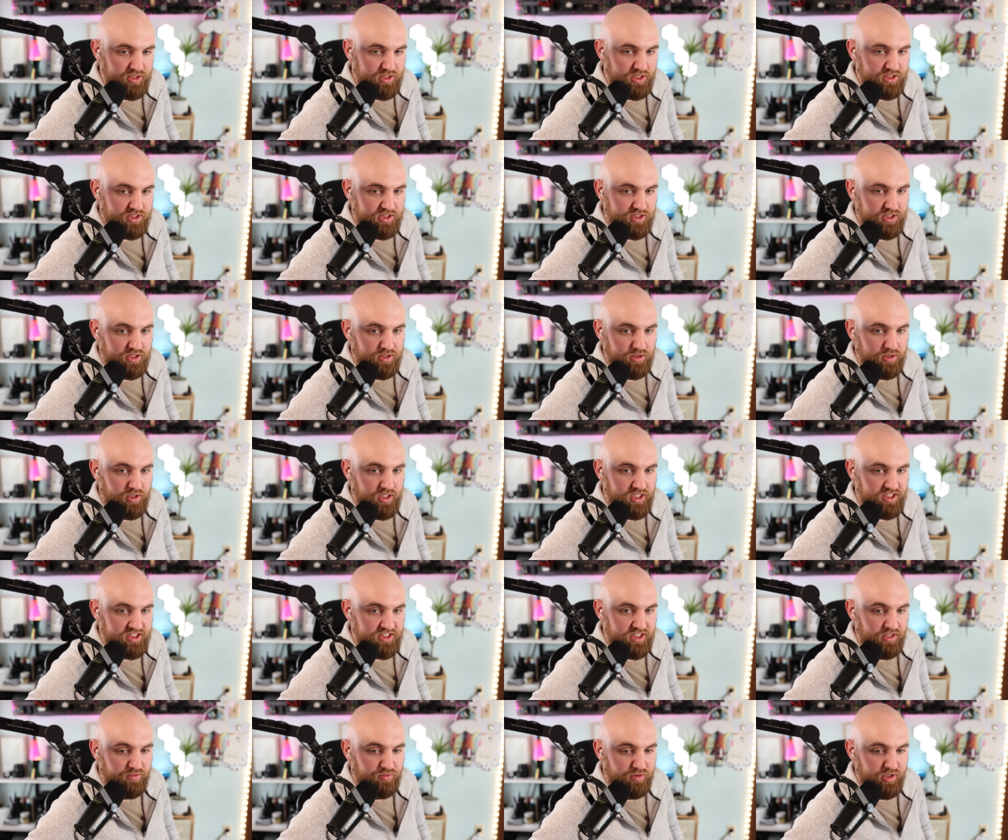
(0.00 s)
That's a that's
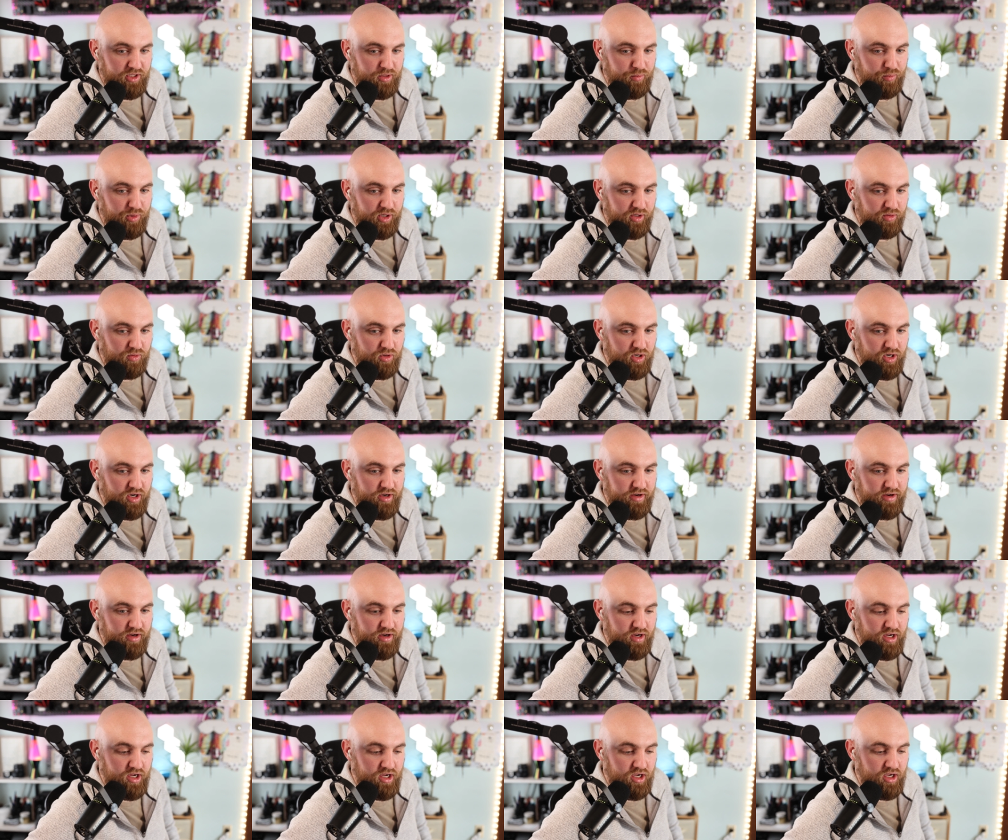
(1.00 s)
definitely a big one.
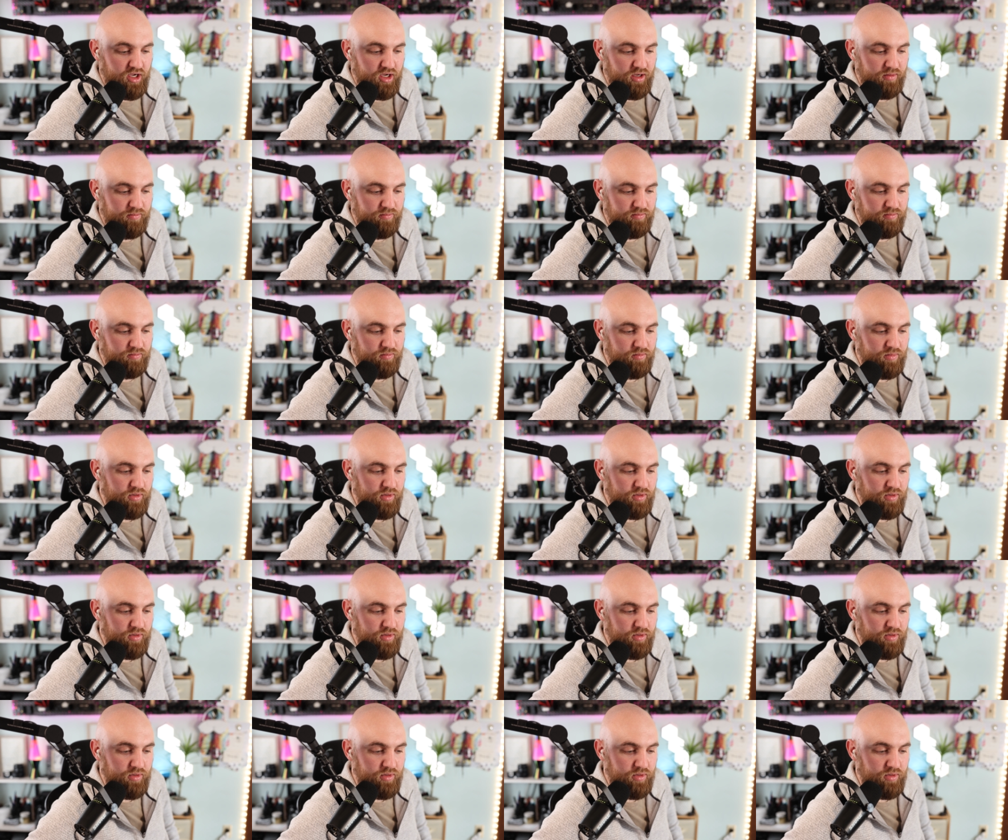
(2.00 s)
Um,